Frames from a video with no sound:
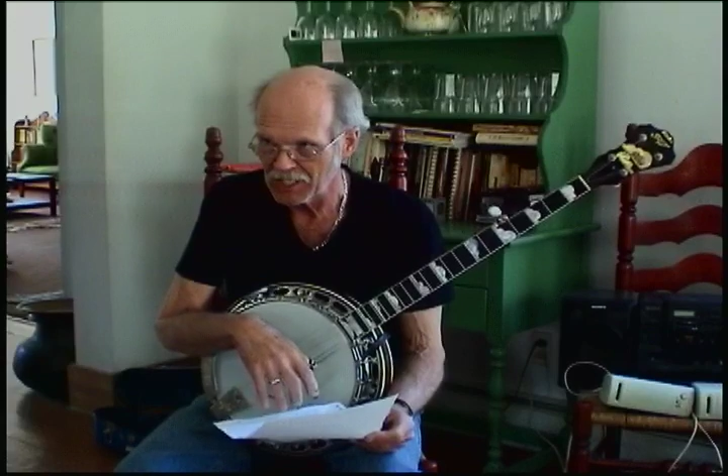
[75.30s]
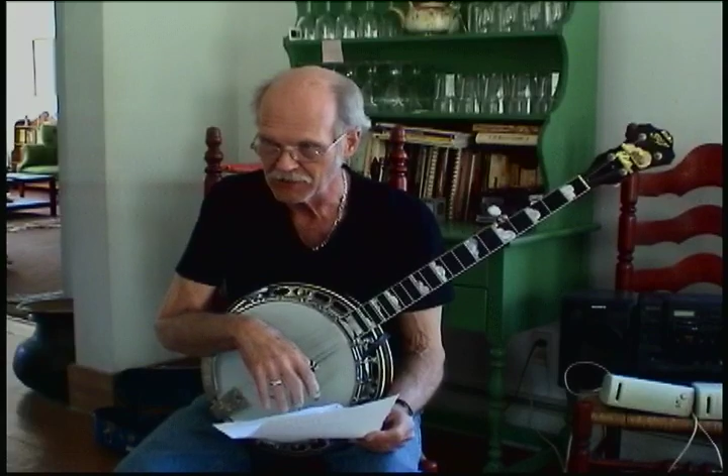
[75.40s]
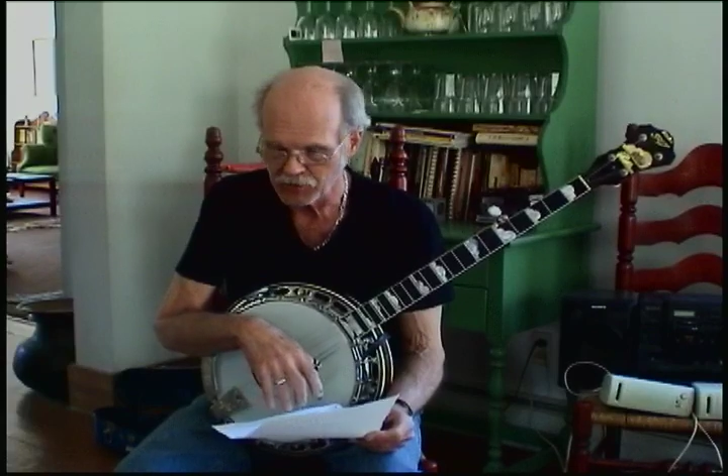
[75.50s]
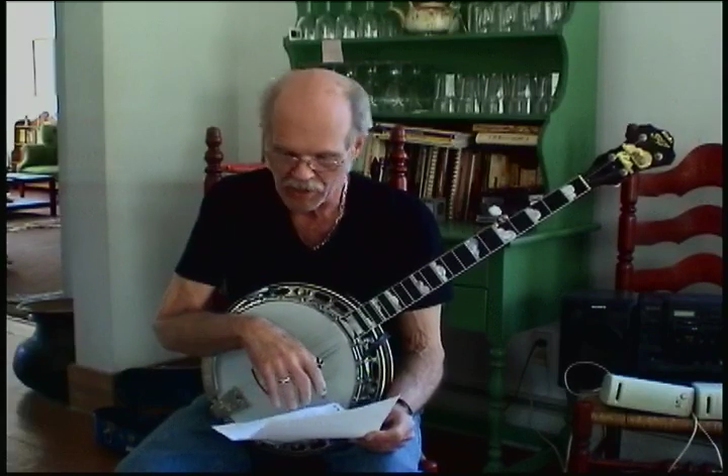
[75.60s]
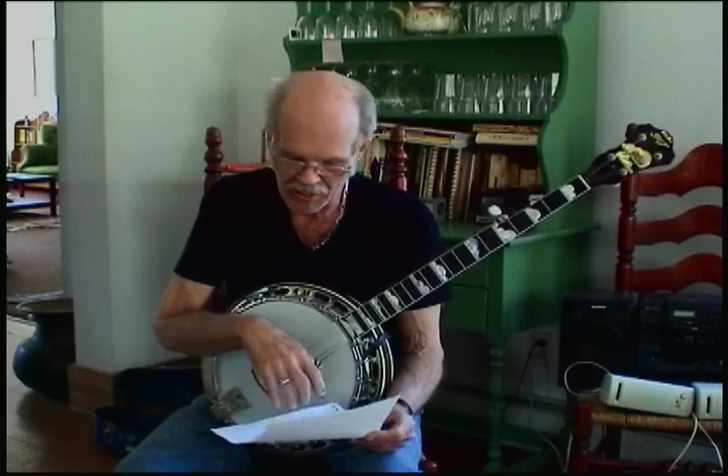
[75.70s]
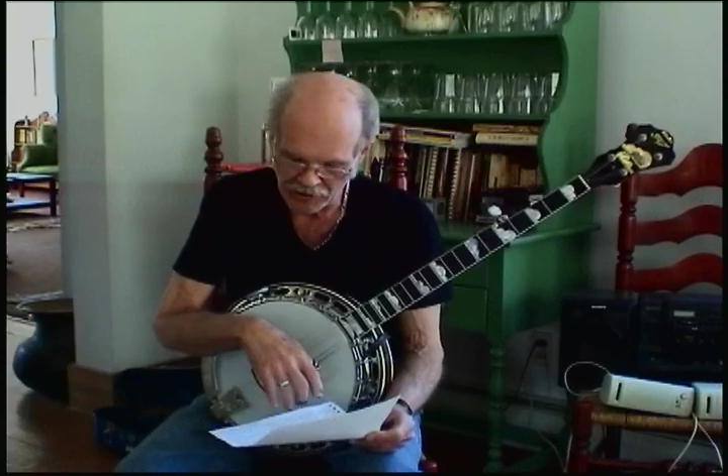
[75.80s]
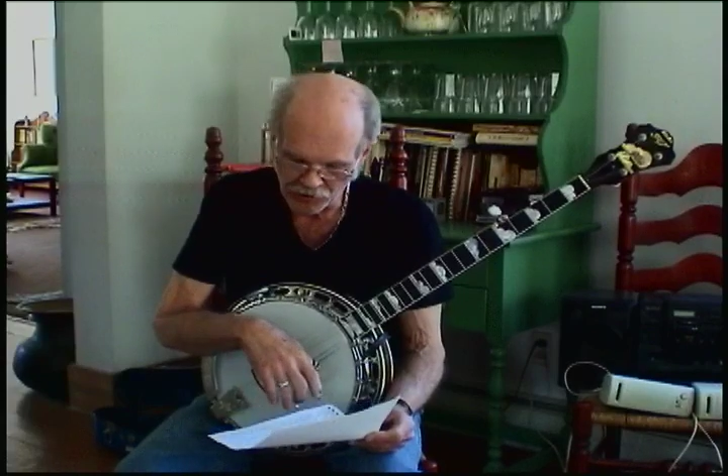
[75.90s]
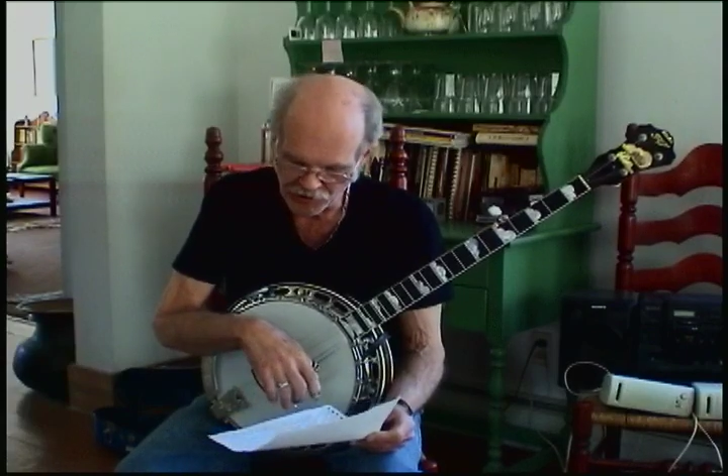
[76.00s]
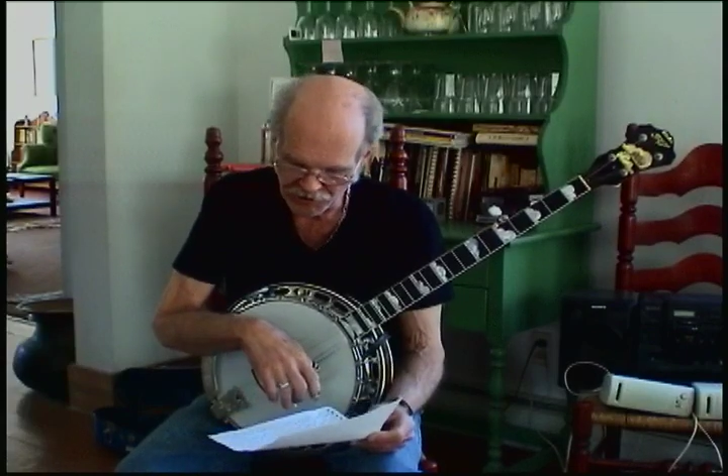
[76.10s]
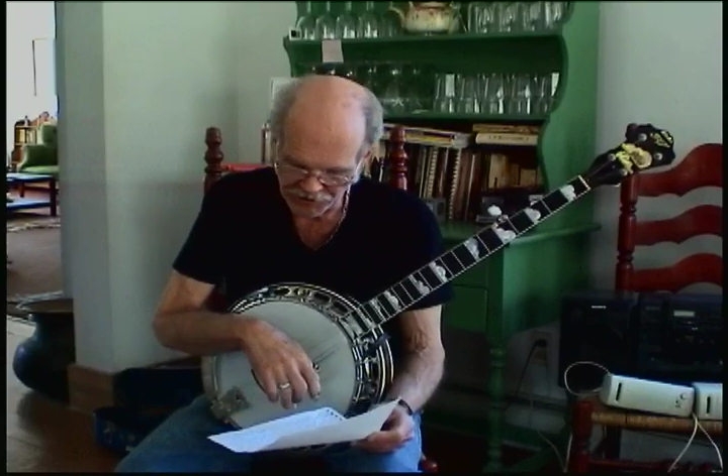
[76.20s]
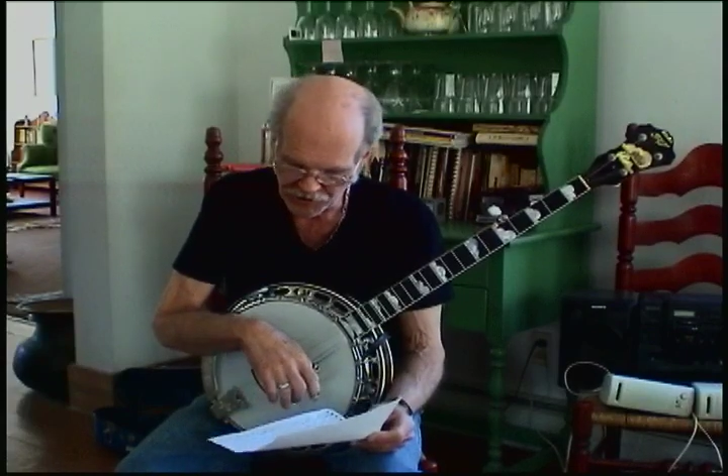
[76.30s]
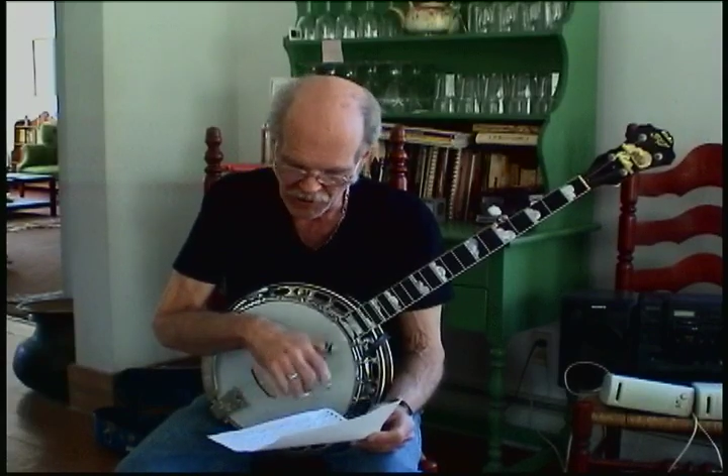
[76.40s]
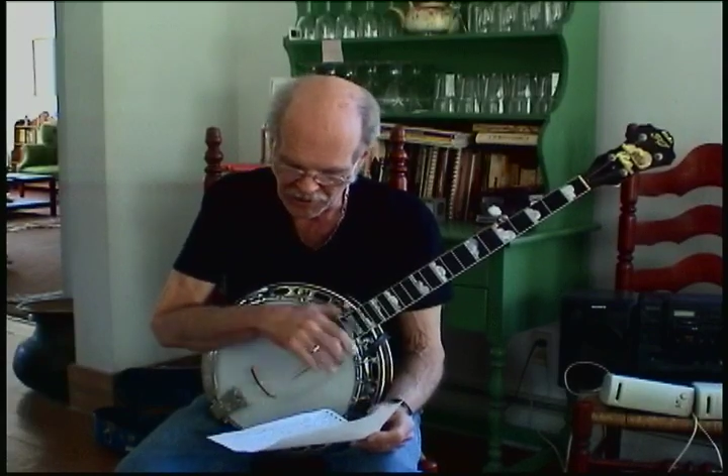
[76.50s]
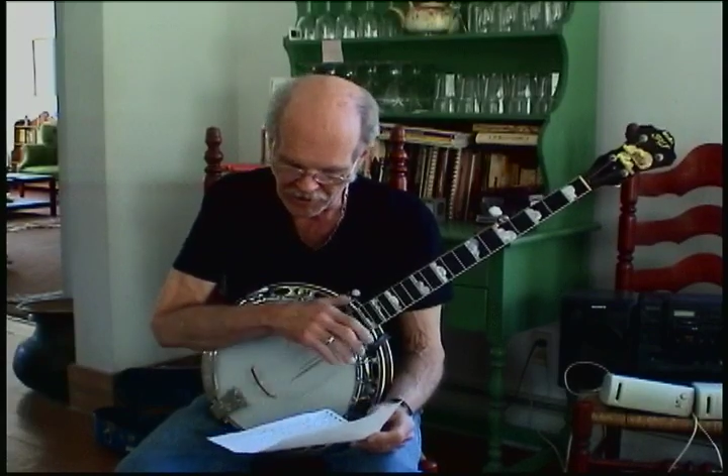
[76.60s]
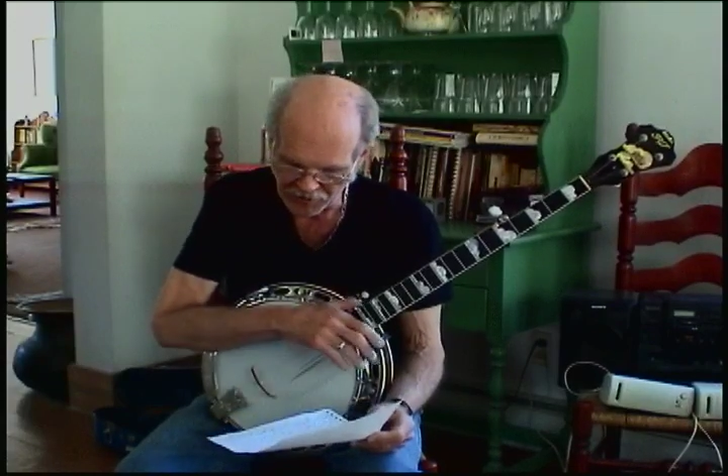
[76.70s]
That's why I usually
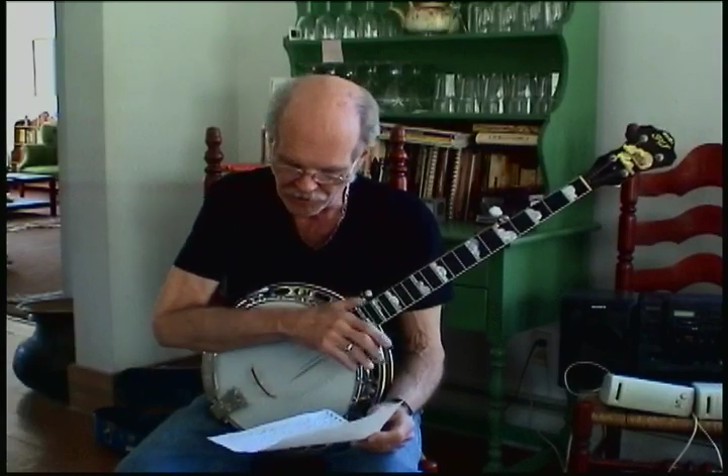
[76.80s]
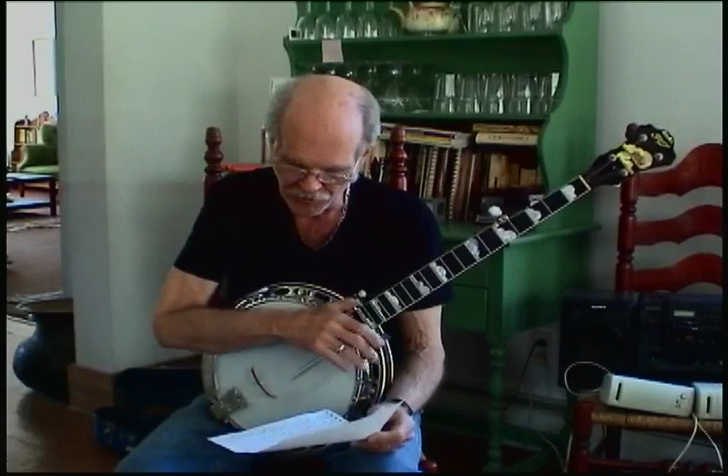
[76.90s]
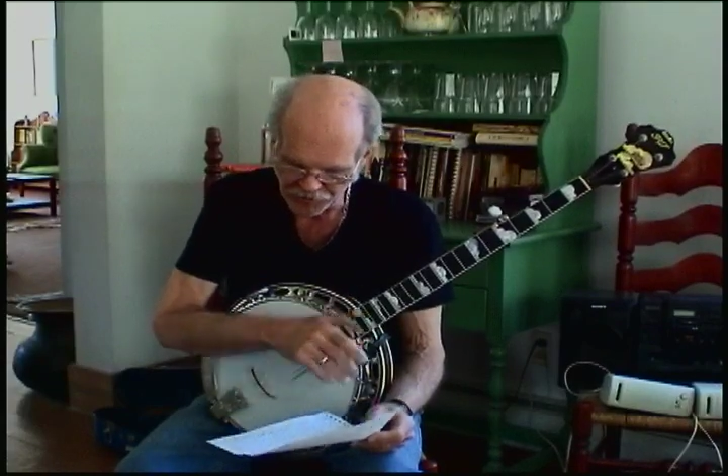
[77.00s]
try to do